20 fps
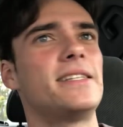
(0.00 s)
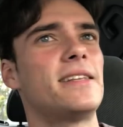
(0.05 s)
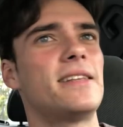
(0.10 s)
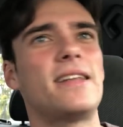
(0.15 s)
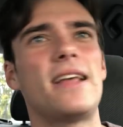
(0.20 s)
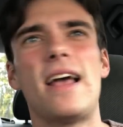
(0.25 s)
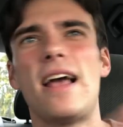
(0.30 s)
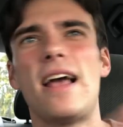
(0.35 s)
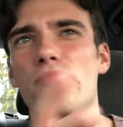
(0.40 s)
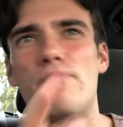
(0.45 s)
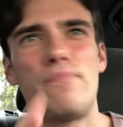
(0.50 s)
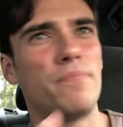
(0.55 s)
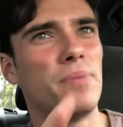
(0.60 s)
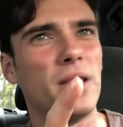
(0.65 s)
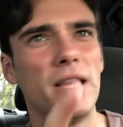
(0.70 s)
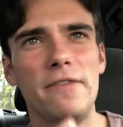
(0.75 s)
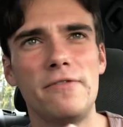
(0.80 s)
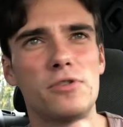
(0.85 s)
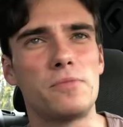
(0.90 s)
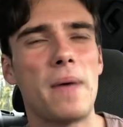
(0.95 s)
I
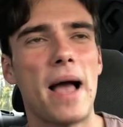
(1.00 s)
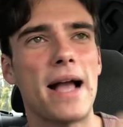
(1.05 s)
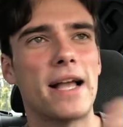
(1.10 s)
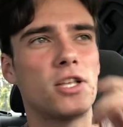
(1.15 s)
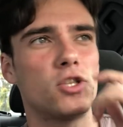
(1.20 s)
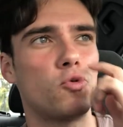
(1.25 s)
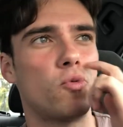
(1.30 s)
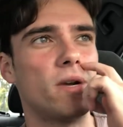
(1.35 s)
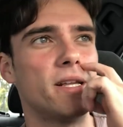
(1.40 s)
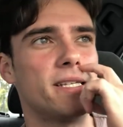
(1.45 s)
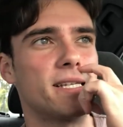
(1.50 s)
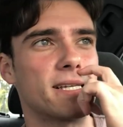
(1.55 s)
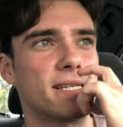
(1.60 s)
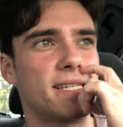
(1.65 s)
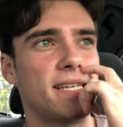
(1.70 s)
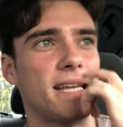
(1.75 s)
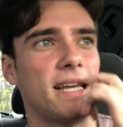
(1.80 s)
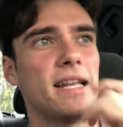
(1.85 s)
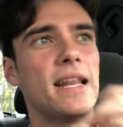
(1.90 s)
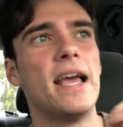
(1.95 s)
believe it was back in
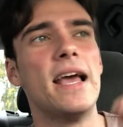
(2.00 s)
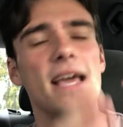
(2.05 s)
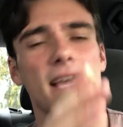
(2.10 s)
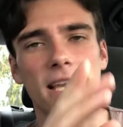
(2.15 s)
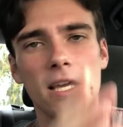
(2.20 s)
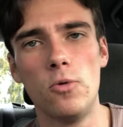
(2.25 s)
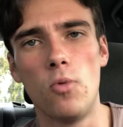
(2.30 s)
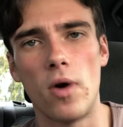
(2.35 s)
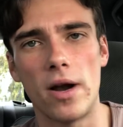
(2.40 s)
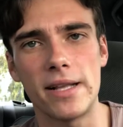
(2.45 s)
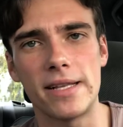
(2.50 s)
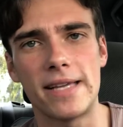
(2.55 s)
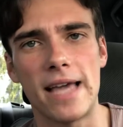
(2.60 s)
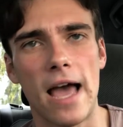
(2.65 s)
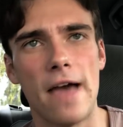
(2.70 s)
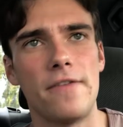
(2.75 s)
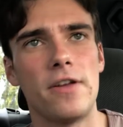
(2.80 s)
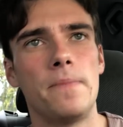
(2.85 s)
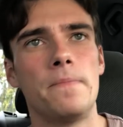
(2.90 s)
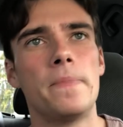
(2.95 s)
2016. He wanted
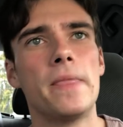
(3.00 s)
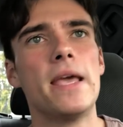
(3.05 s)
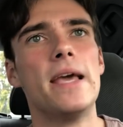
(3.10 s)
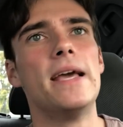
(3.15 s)
Kevin.